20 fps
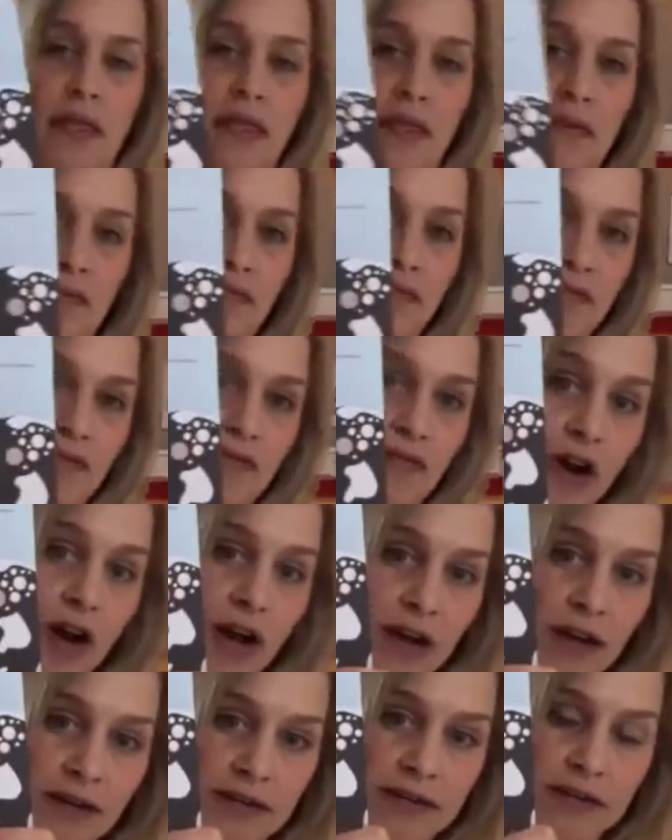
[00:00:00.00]
the
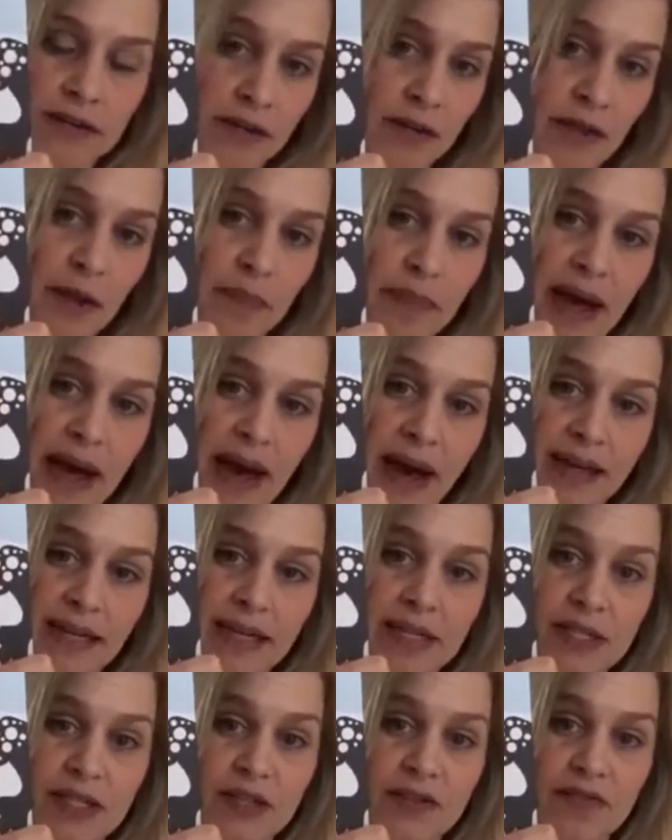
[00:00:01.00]
front, or the
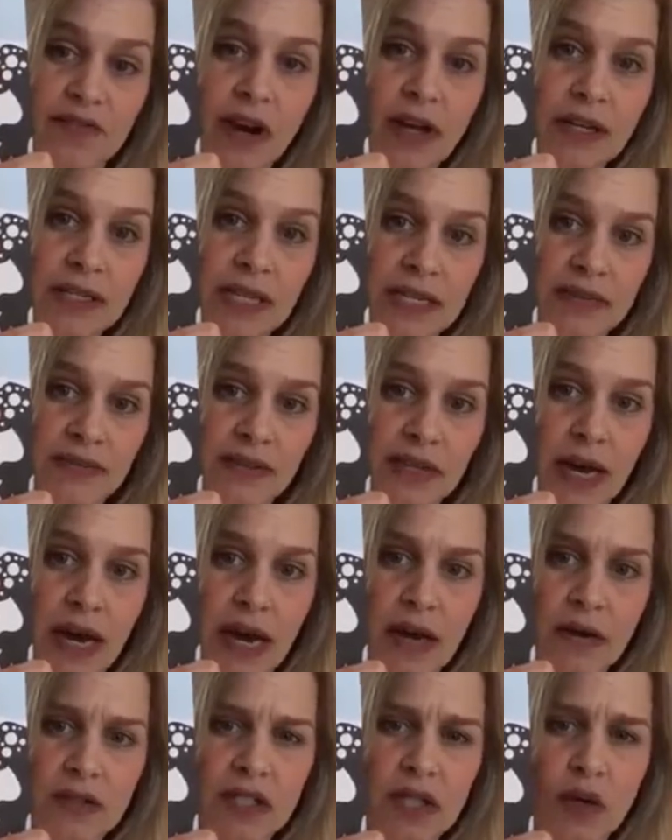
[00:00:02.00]
back, is the front end of the
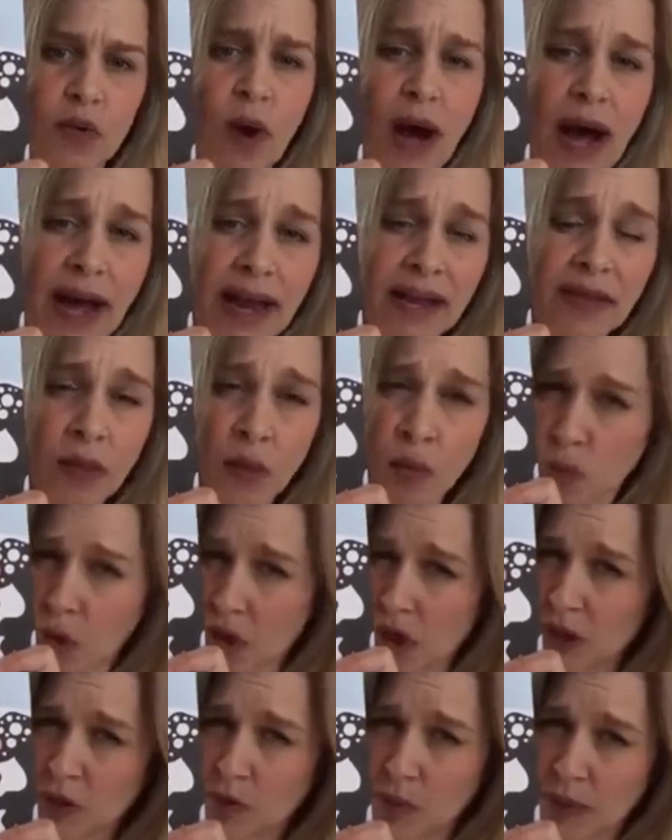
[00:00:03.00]
cow. So why in the
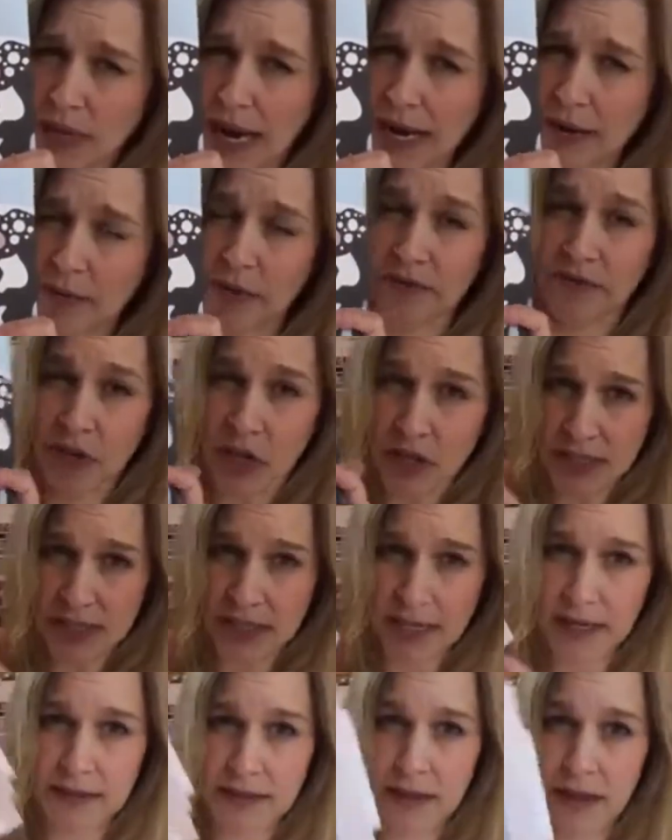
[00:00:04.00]
world would I reverse
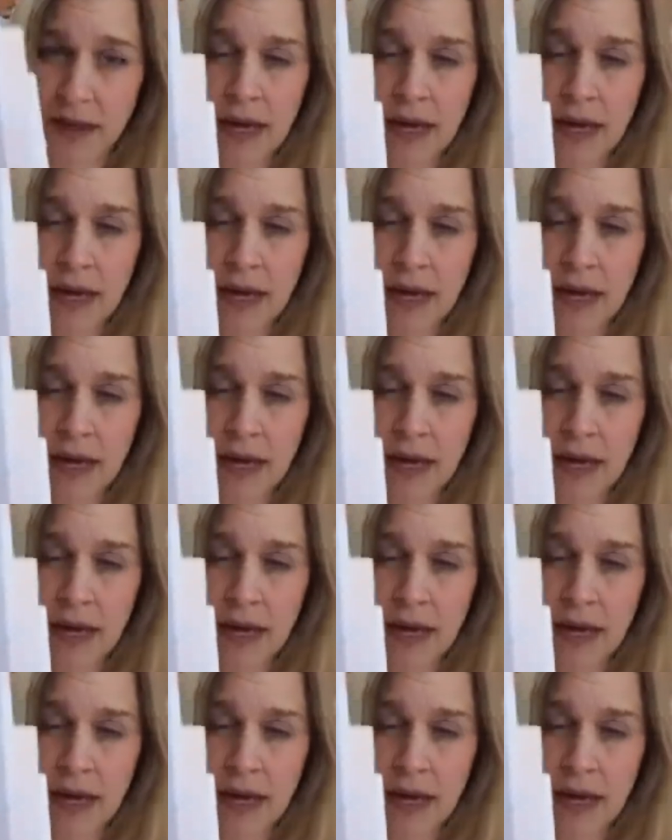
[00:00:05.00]
it?